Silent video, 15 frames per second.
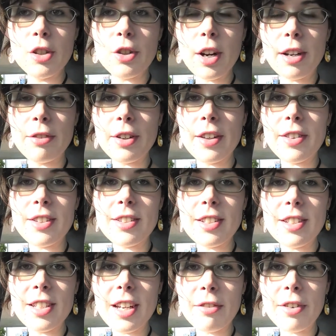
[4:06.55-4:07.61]
Trying to find the
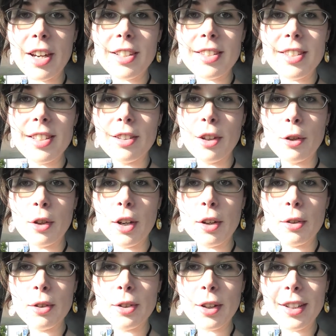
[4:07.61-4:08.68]
CTFXC
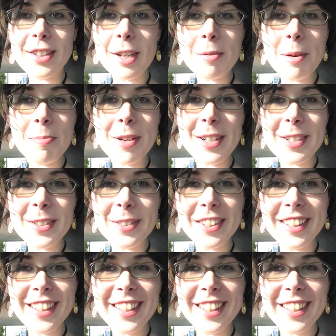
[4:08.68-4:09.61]
logo so I can take my picture with